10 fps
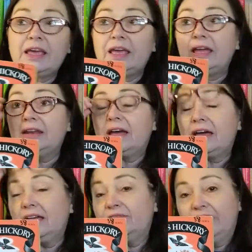and
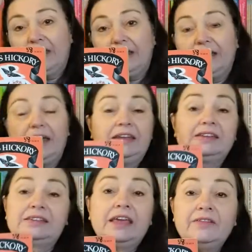I felt like I had
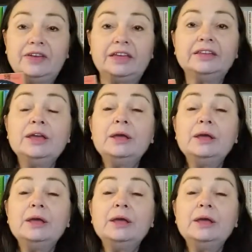to save it